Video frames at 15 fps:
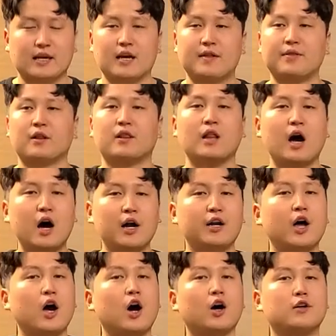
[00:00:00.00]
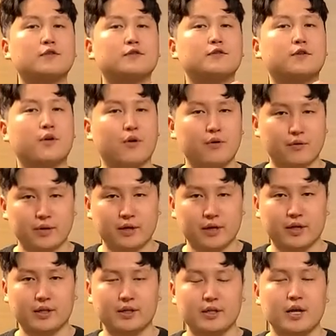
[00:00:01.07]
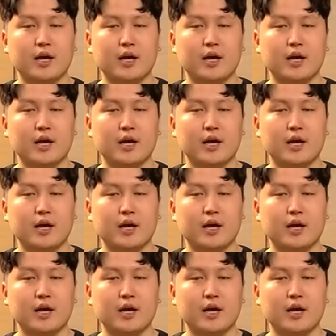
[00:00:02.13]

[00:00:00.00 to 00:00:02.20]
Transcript: and a lot of Korean